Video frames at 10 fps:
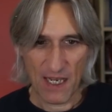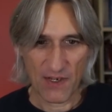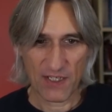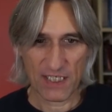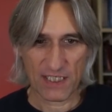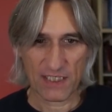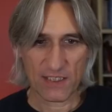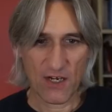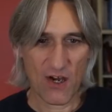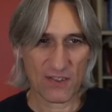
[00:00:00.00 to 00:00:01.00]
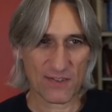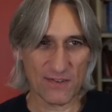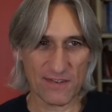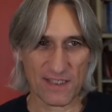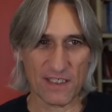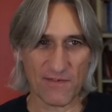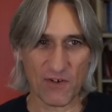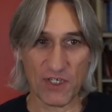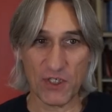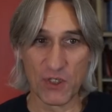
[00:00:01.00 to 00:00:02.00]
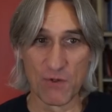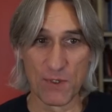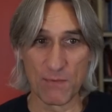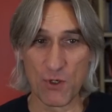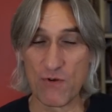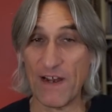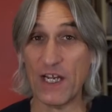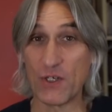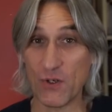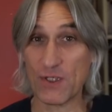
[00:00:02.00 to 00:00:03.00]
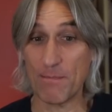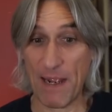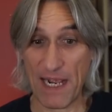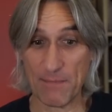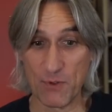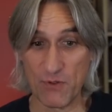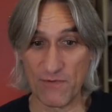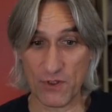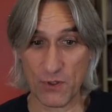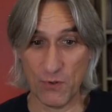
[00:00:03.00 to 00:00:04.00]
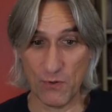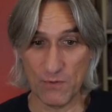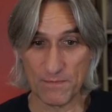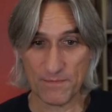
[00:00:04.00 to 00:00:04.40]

I think castles is a very human move and not a bad move at all.